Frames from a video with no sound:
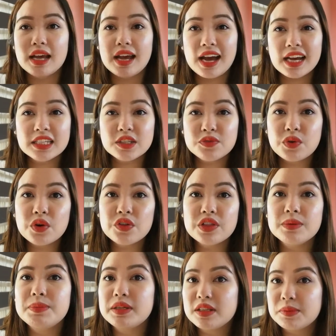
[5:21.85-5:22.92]
As for the
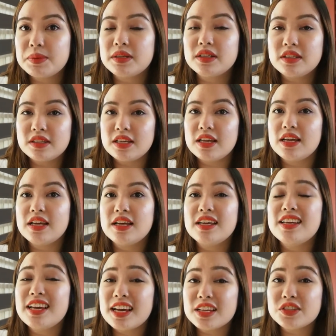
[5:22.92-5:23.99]
buildability,
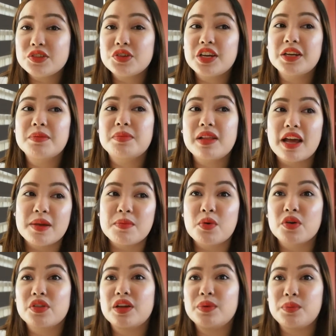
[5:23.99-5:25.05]
yes, you can apply more
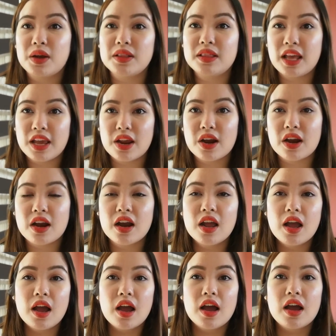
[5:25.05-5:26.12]
than one layer.
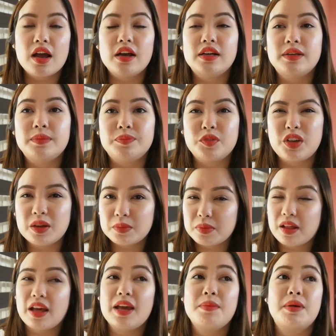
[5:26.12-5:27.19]
You can
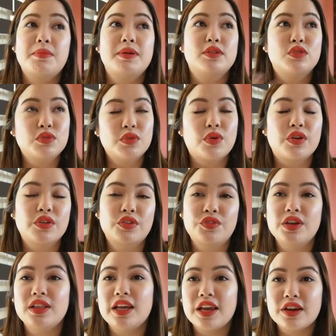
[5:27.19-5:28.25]
apply maybe 2 or 3
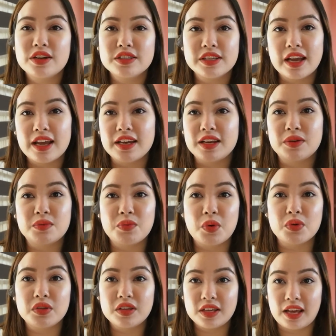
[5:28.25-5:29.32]
layers and it
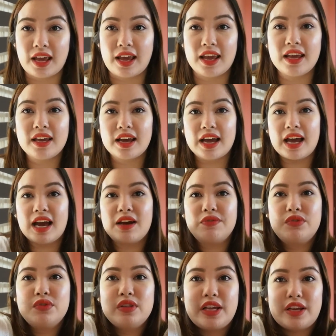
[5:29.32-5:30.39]
won't cake. I have 2
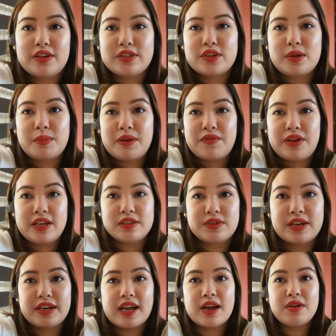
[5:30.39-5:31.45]
layers on my face right
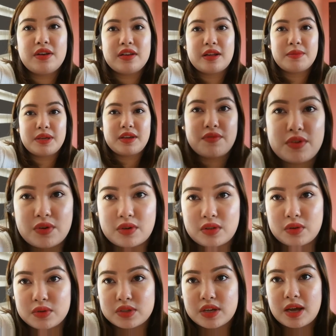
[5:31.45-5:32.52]
now. Let me give you a
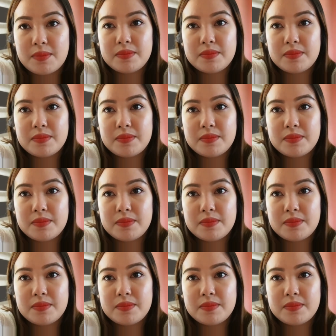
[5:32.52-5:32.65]
close-up.